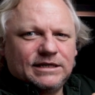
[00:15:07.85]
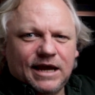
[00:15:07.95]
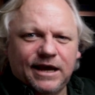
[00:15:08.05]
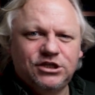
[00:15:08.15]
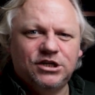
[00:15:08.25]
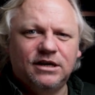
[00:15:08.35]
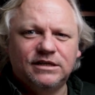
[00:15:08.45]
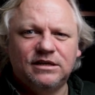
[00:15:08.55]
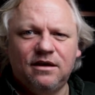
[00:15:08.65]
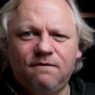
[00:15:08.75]

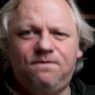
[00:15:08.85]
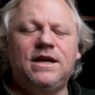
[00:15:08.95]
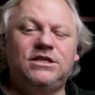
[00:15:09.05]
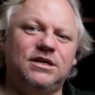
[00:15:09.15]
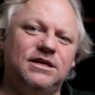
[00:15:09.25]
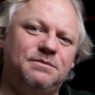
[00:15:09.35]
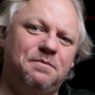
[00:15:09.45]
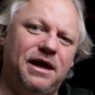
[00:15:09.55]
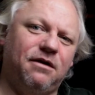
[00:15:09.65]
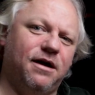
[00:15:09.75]
textureless, featureless
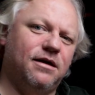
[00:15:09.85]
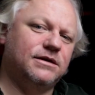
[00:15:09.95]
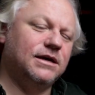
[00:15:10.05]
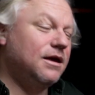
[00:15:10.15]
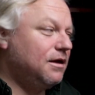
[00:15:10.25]
background.